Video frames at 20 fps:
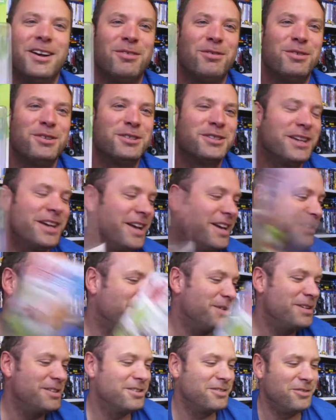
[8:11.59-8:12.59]
want to say it.
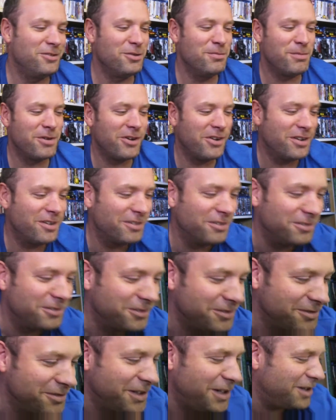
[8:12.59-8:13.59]
Depends if you're American
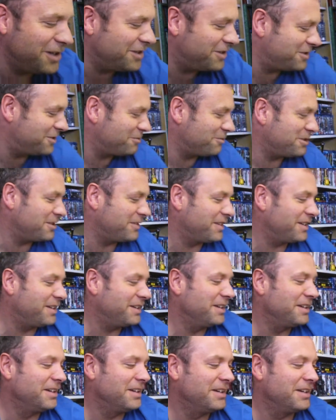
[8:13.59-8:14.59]
or English or whatever.
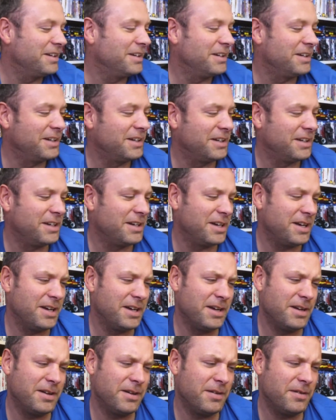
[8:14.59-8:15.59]

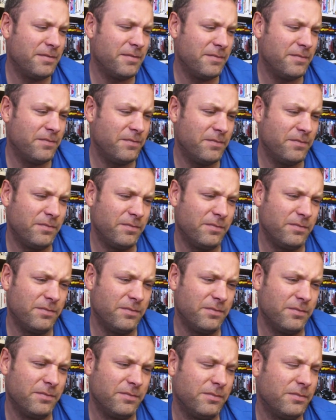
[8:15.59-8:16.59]
Donkey
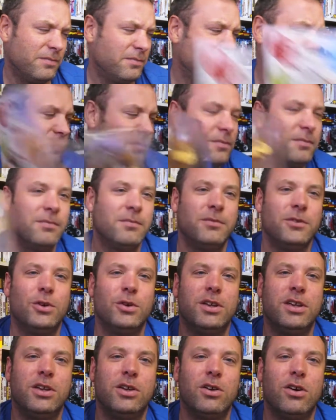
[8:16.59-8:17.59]

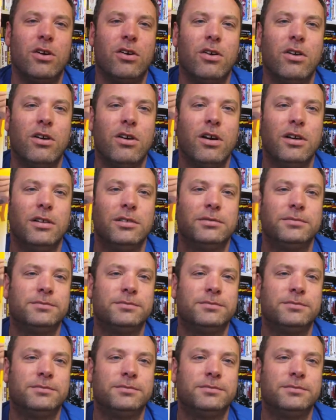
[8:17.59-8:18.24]
Kong.